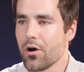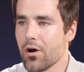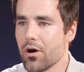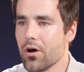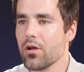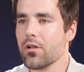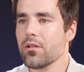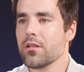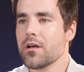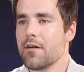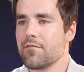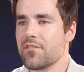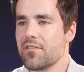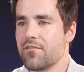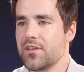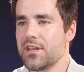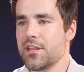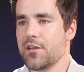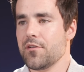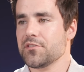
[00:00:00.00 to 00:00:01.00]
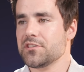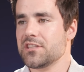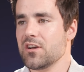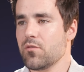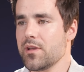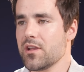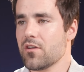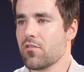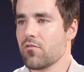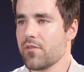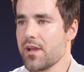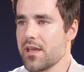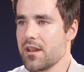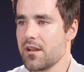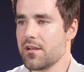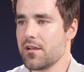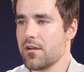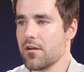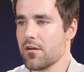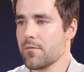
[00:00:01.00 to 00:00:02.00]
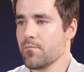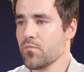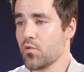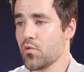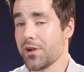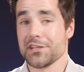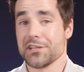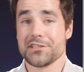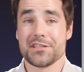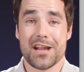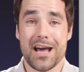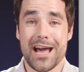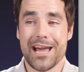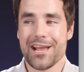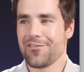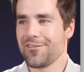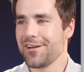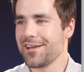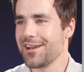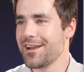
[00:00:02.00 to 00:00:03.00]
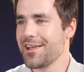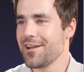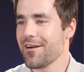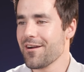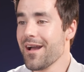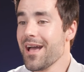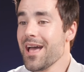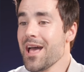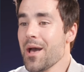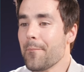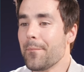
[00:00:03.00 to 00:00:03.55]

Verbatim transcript: all of the videos that we created here, or I guess that I created here,